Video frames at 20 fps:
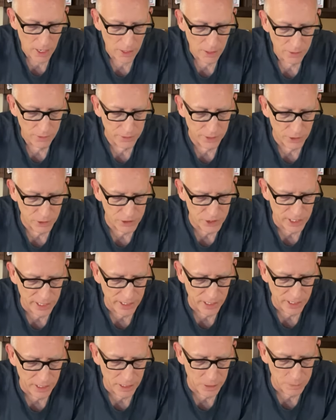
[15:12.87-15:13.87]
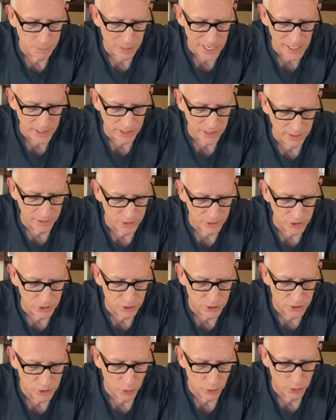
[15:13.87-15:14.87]
There's a painting that
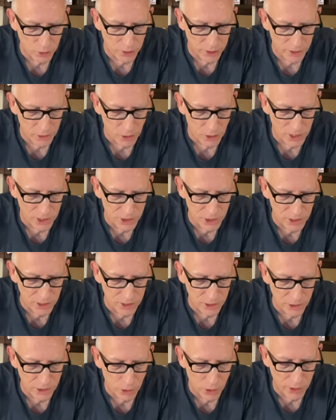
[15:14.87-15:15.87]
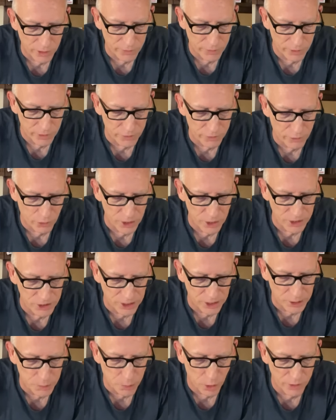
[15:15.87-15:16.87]
just sold at an auction in New York for
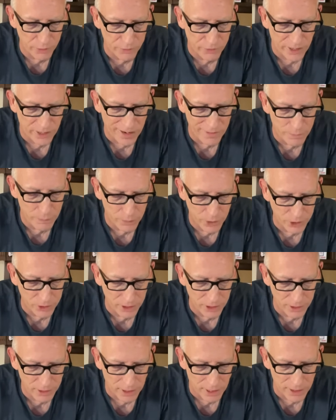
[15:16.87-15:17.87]
$46.5 million.